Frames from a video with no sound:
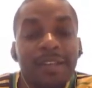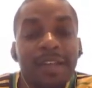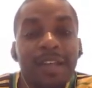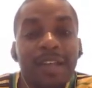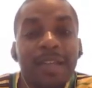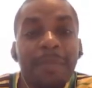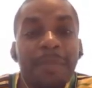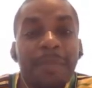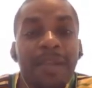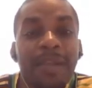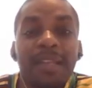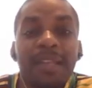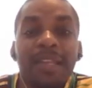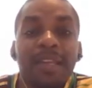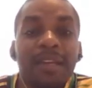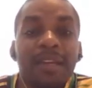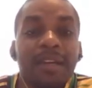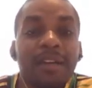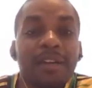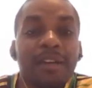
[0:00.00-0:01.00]
and the
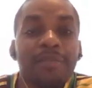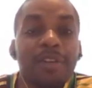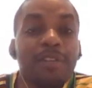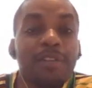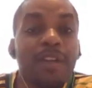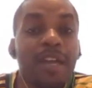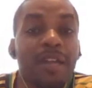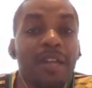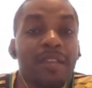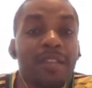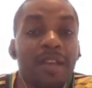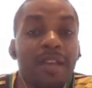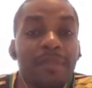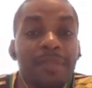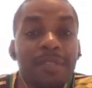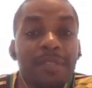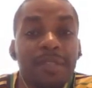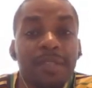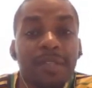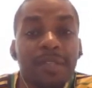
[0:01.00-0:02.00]
planning of a Ryan
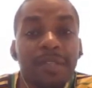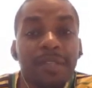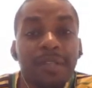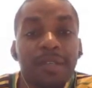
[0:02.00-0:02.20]
Thompson.